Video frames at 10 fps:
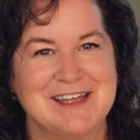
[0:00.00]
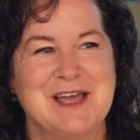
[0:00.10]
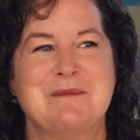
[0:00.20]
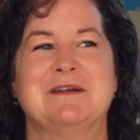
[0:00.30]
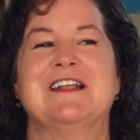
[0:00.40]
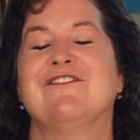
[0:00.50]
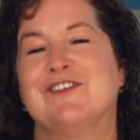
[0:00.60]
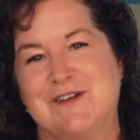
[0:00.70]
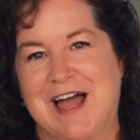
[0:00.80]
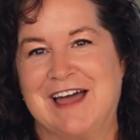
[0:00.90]
but
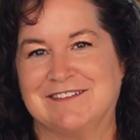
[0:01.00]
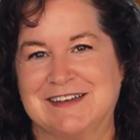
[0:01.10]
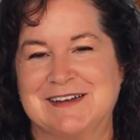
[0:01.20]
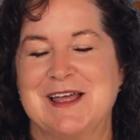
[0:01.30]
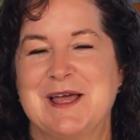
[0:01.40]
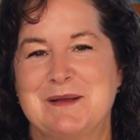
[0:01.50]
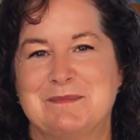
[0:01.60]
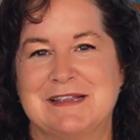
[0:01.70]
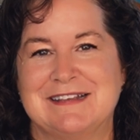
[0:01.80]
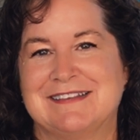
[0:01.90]
if you haven't,
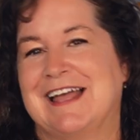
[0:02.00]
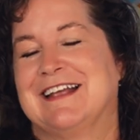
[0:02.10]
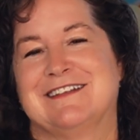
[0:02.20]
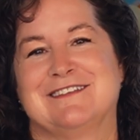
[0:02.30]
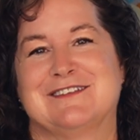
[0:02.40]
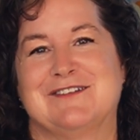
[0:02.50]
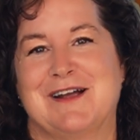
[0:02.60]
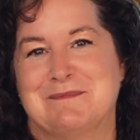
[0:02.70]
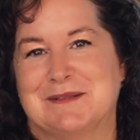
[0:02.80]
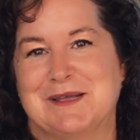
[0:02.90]
please like and
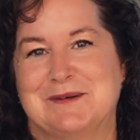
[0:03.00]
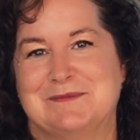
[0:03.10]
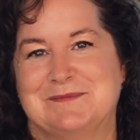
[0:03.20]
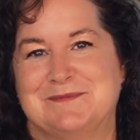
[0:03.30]
subscribe below.